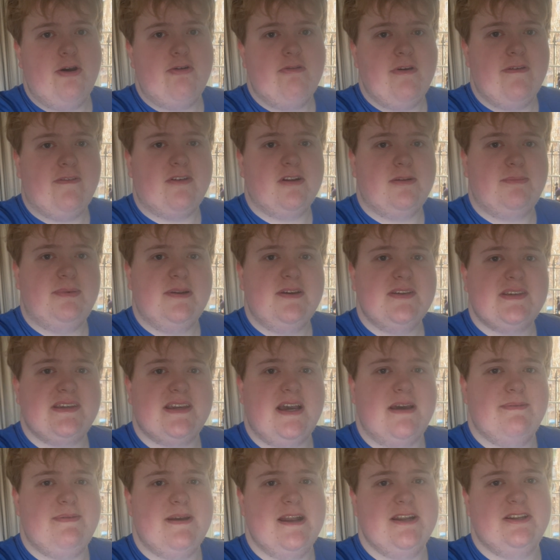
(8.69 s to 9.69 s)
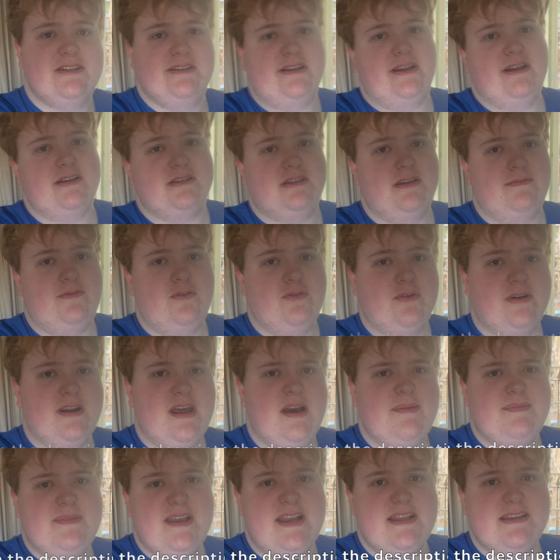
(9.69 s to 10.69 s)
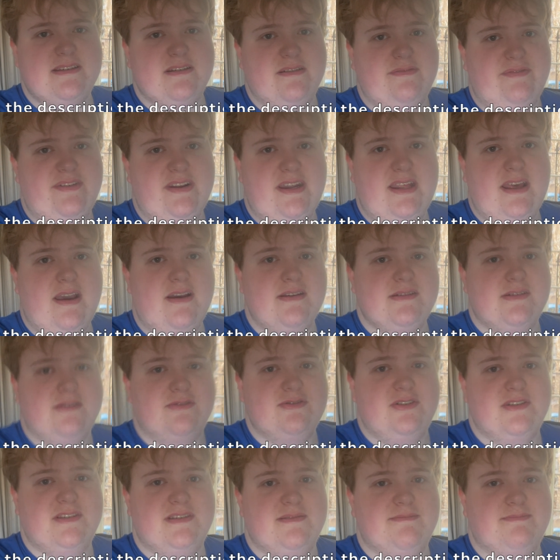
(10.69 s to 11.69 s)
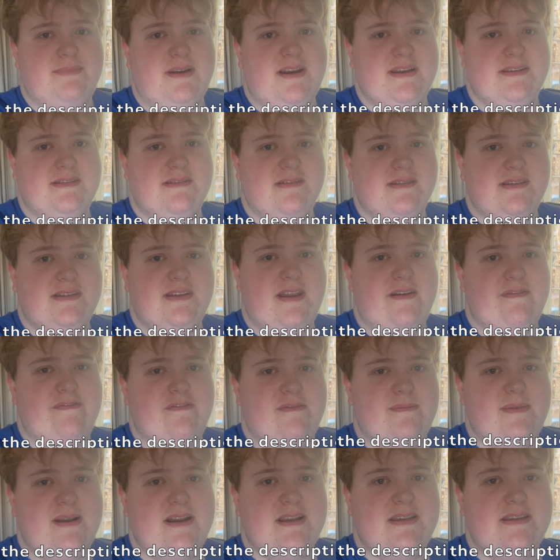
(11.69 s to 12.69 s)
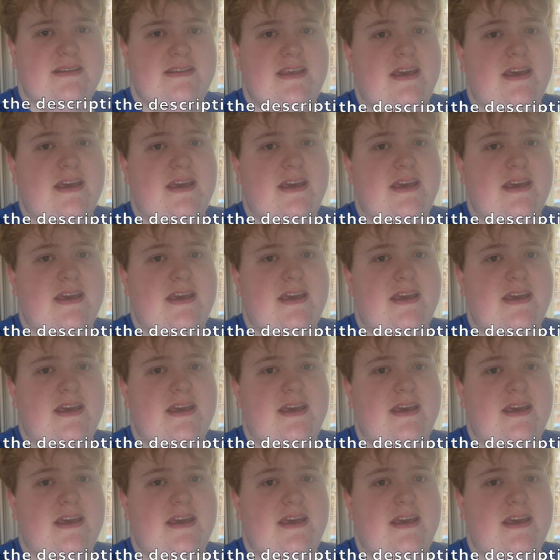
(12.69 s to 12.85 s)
we've got a Blue Sky page now, so if you want updates on videos or just some personal stuff from us,